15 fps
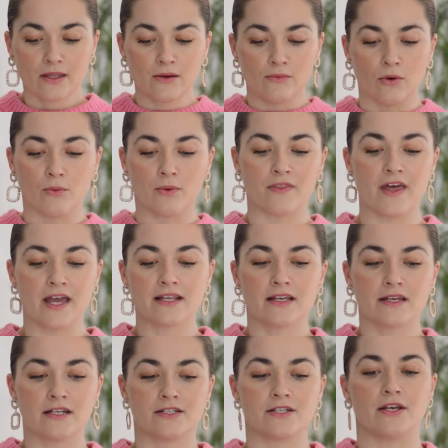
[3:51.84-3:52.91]
What we're then
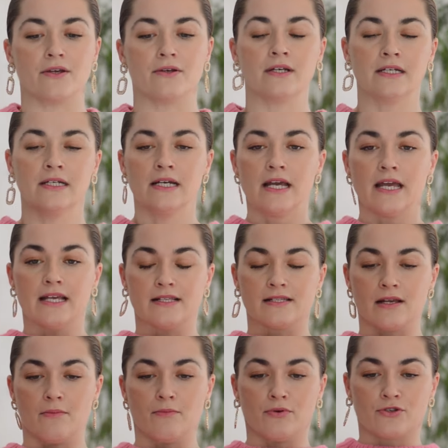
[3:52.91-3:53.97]
going to do is
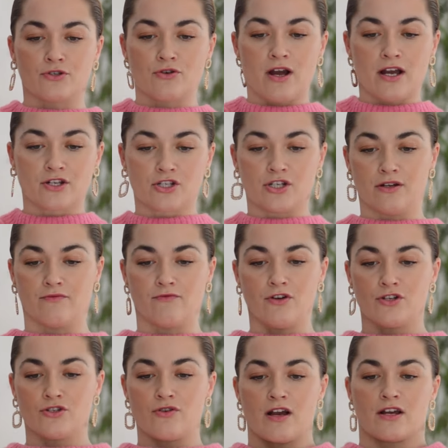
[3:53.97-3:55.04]
some protraction and
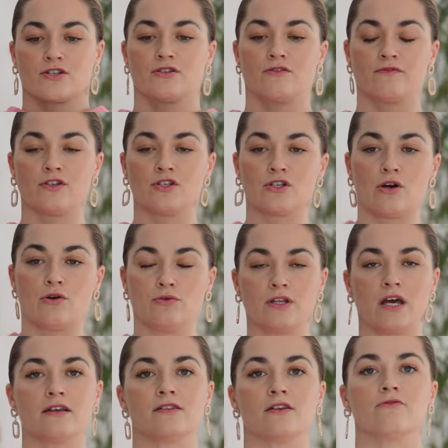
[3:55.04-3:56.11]
retraction of the
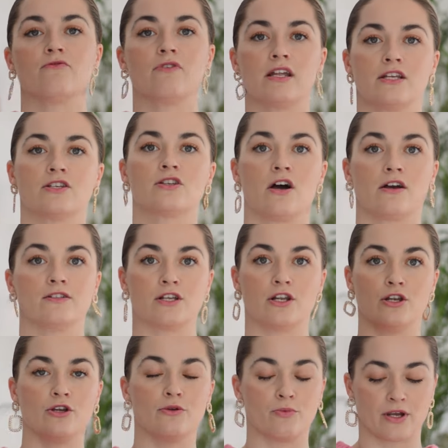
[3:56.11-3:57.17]
shoulder, so really starting to
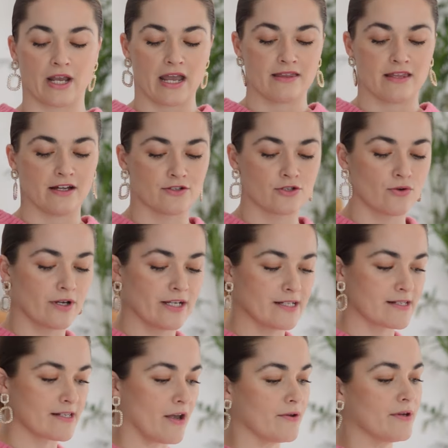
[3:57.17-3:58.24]
lubricate that
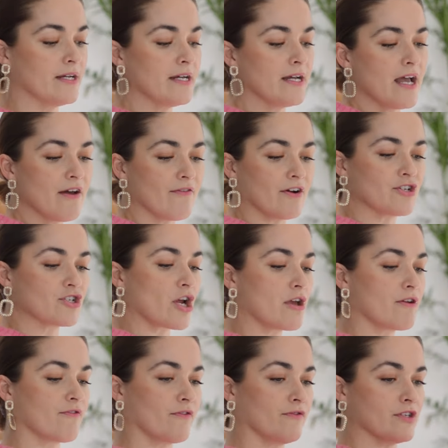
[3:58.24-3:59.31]
joint. So if I show
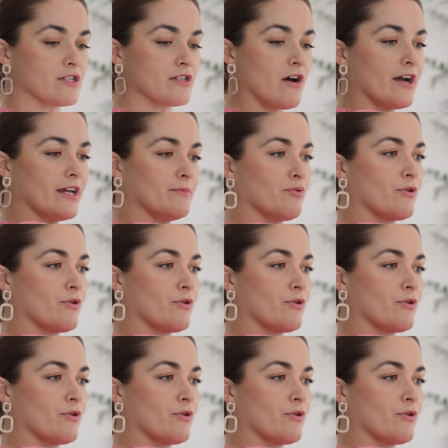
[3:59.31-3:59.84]
you from the side,